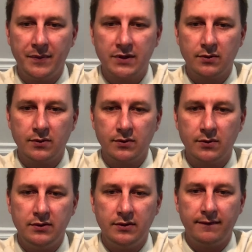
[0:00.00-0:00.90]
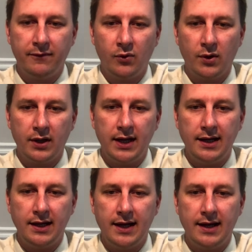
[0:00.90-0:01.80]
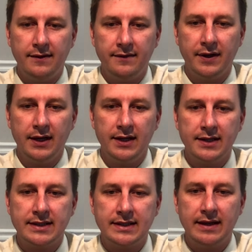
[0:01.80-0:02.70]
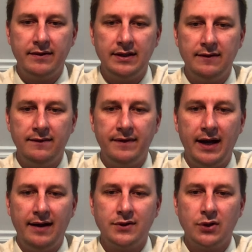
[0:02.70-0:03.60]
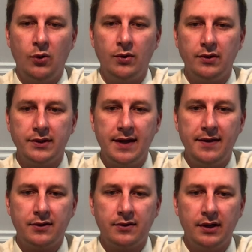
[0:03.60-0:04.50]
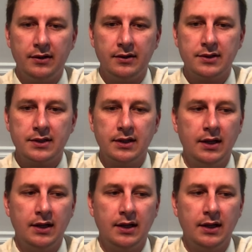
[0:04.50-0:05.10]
So we're going to be doing 48 out of 75 total 10th graders.